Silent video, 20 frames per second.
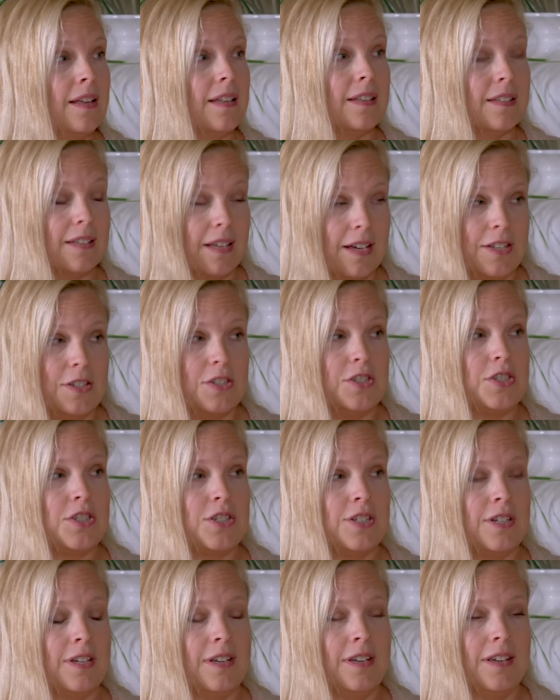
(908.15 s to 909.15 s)

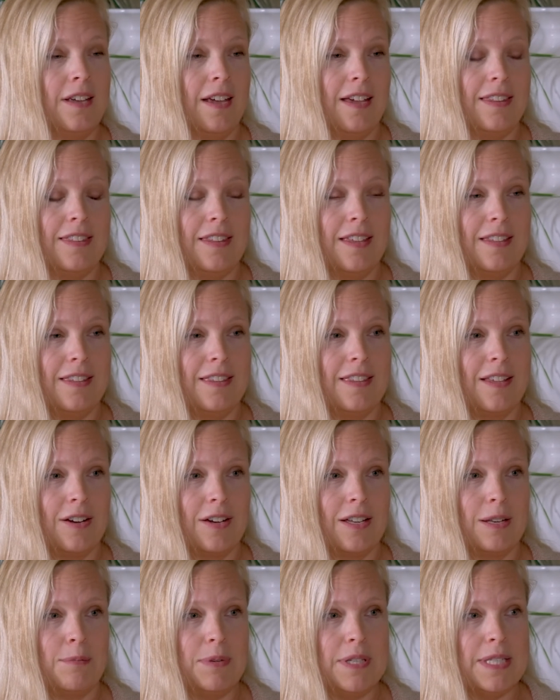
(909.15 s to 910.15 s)
lunch and that they're
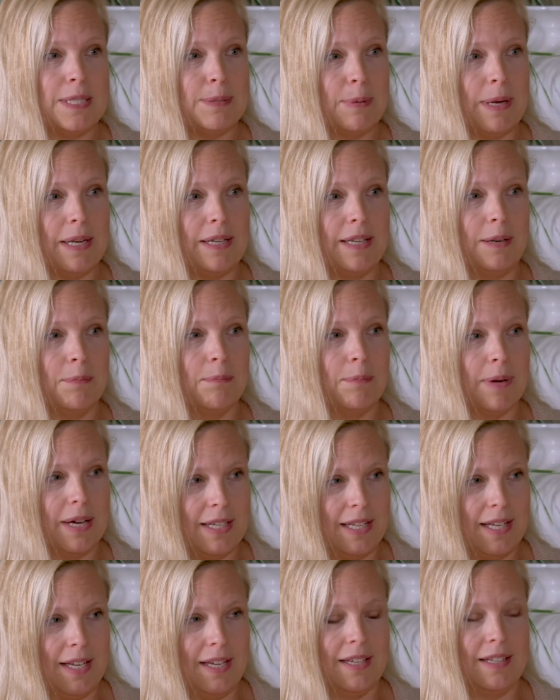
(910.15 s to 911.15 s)
going to be spending
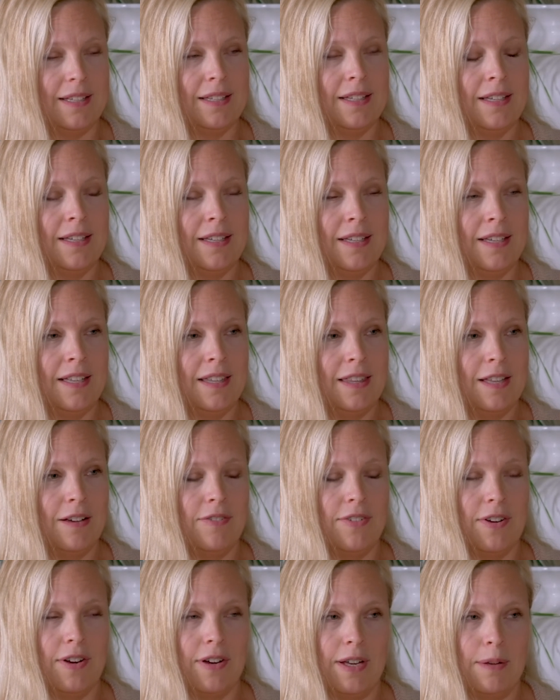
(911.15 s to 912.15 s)
money, and they're
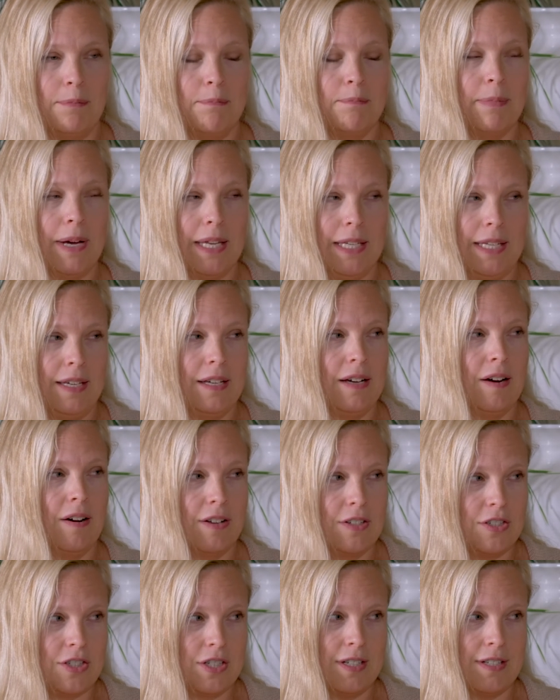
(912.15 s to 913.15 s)
very money
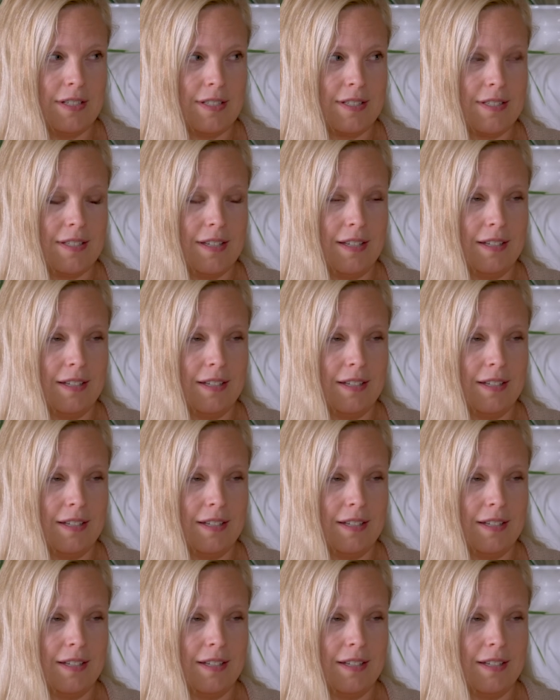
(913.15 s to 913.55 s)
conscious.